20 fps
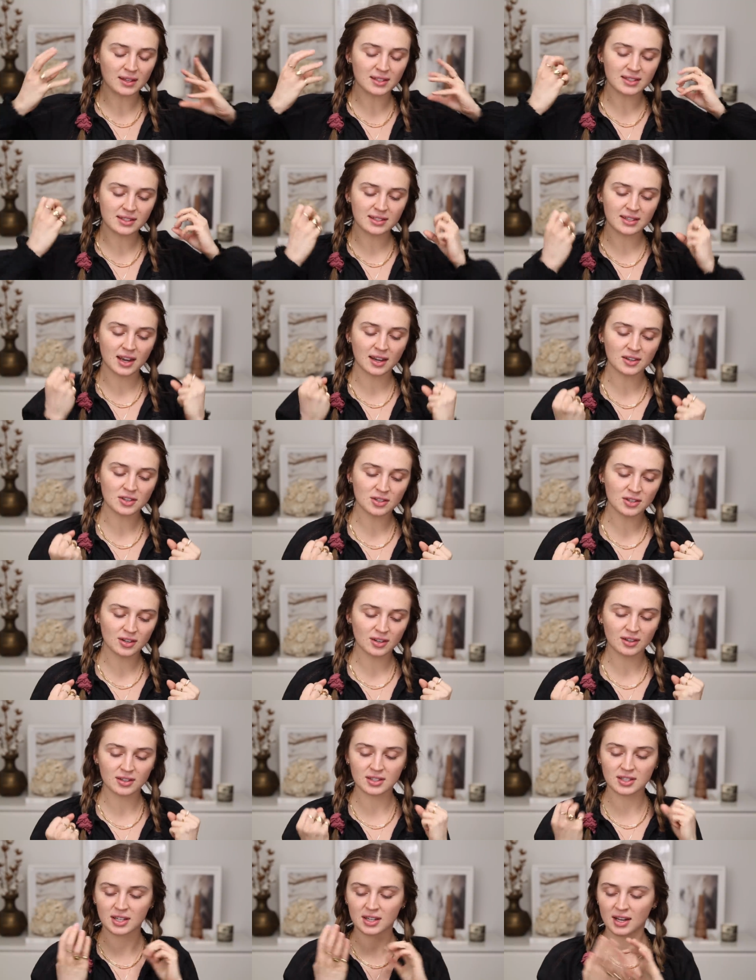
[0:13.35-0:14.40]

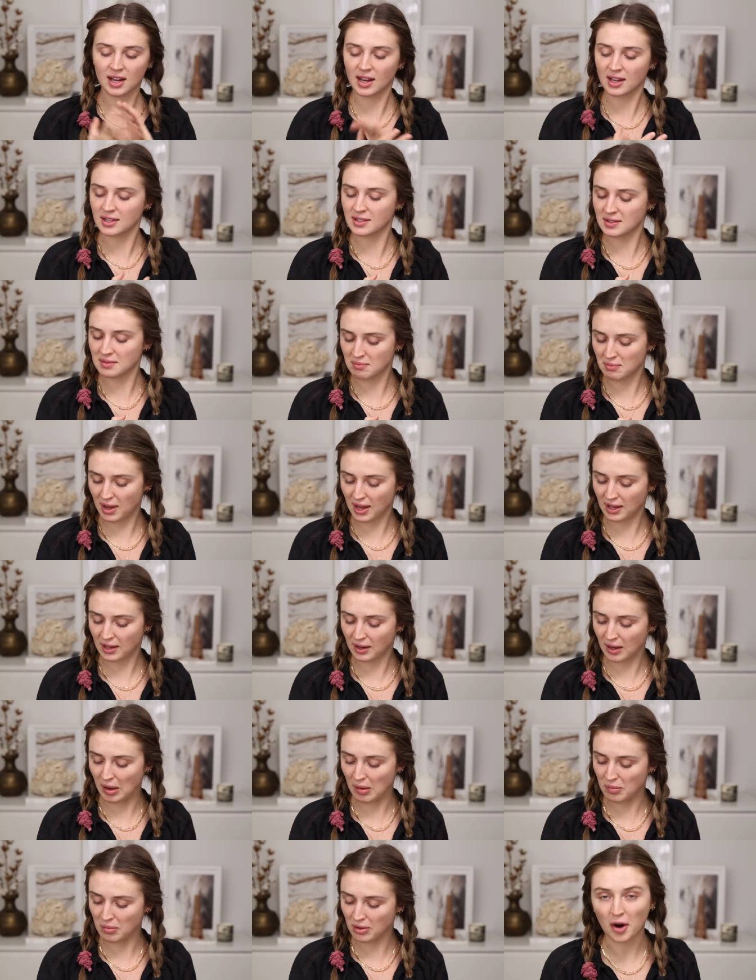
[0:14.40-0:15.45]
center today's makeup